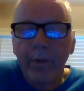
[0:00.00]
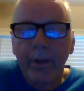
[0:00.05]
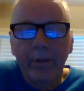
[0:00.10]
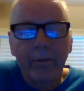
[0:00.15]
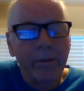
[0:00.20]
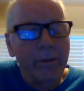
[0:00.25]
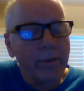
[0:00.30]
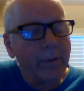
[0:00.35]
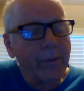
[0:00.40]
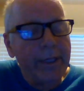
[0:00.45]

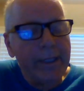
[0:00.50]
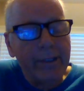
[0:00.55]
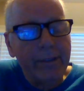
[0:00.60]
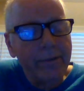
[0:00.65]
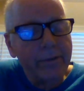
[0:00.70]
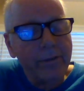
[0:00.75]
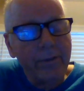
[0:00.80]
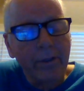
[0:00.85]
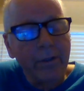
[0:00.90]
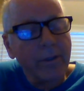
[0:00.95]
That's a great
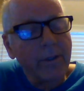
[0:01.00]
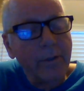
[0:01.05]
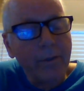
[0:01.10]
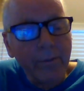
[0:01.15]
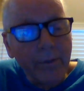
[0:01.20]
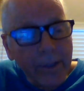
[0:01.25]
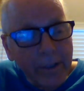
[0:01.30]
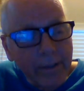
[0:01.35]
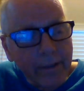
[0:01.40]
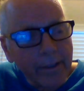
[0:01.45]
start
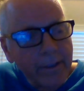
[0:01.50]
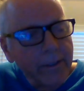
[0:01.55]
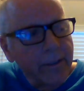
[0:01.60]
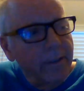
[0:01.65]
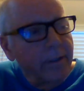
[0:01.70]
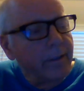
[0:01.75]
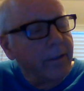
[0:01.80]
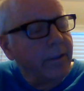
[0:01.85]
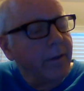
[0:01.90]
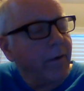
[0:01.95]
right
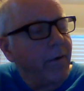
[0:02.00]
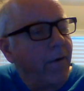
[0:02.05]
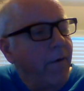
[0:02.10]
there.